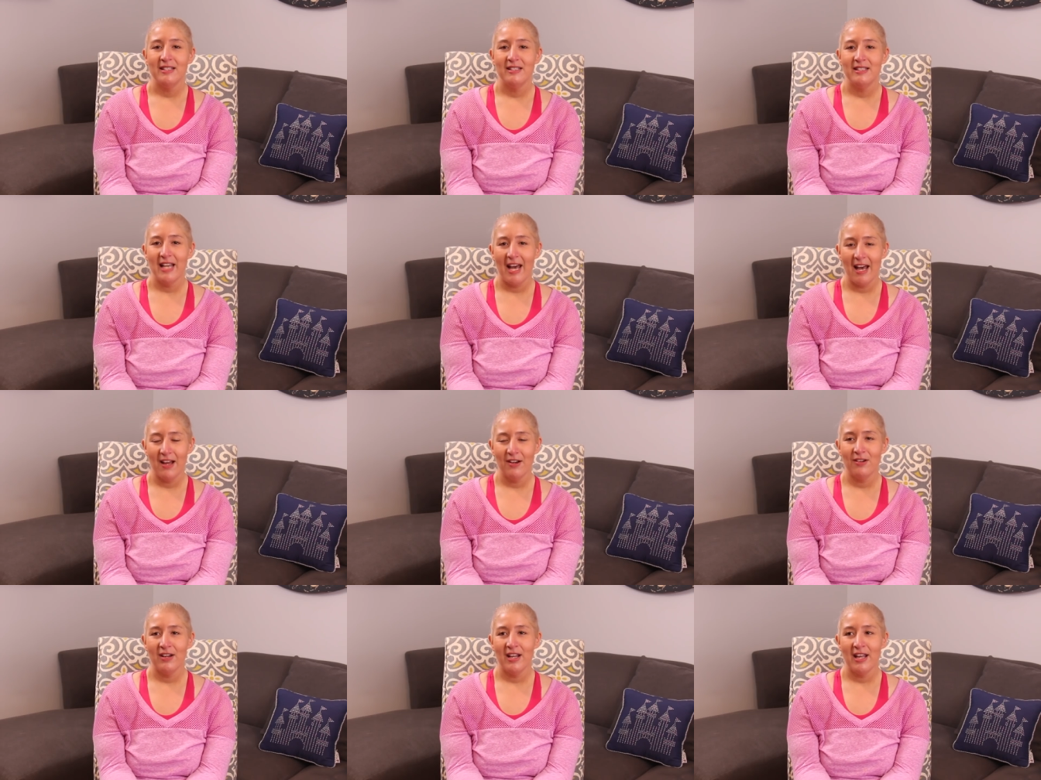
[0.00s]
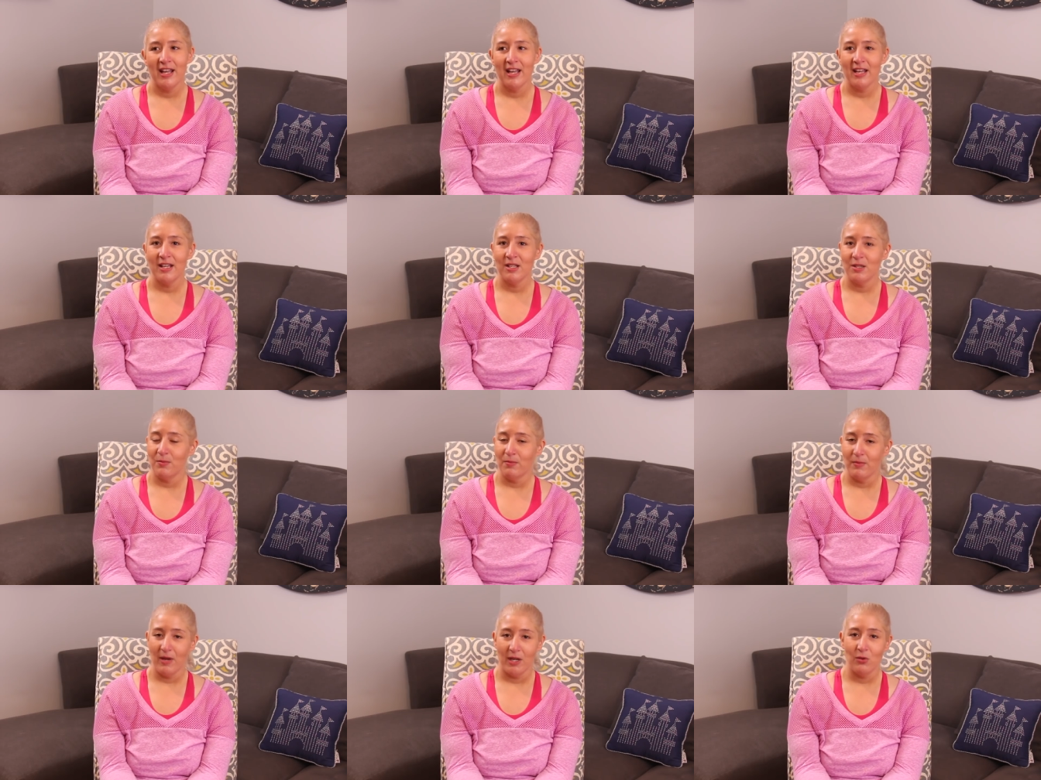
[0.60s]
Saturdays,
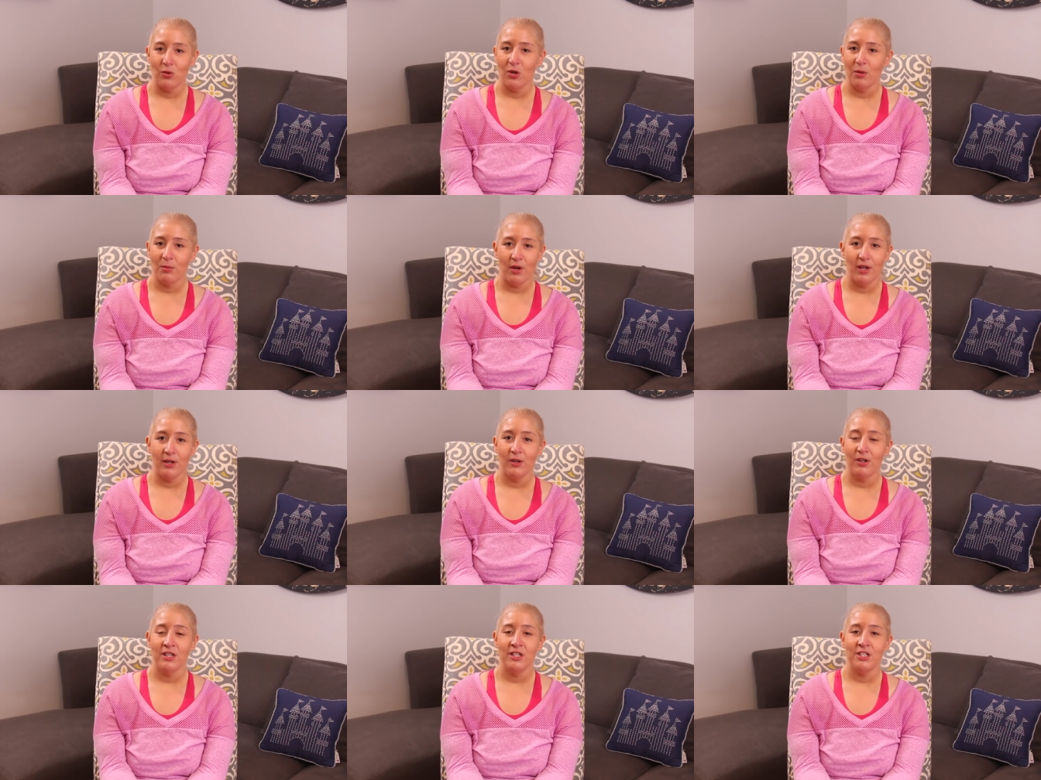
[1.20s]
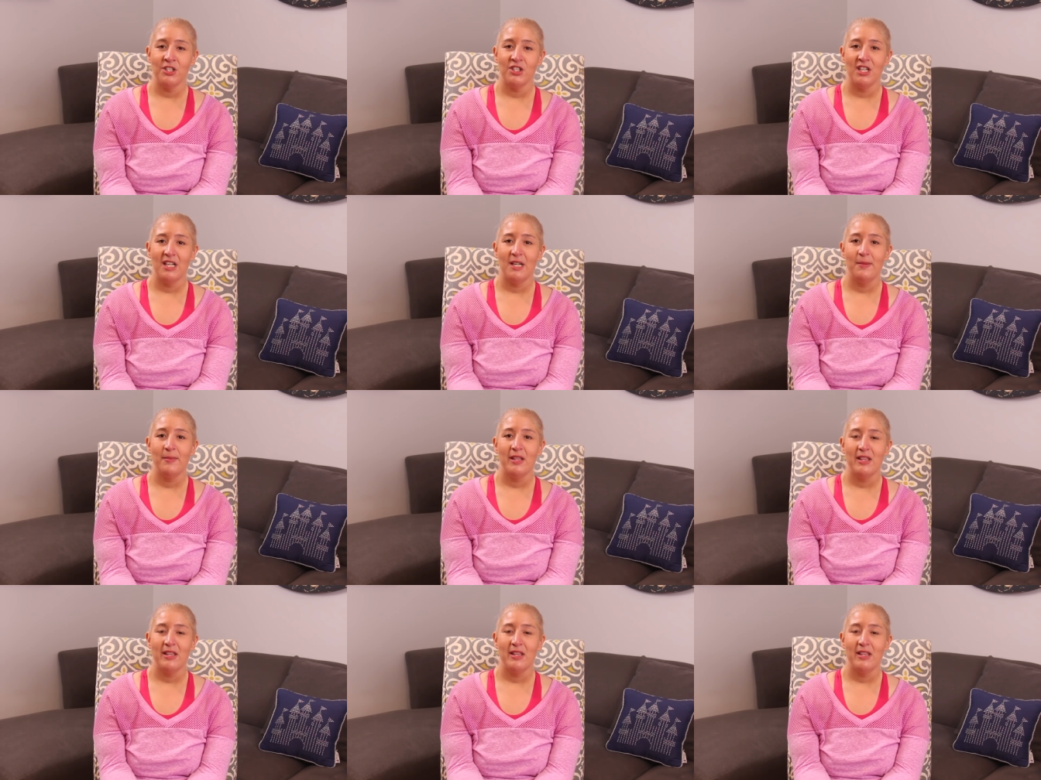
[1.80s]
my normal, I go to the gym.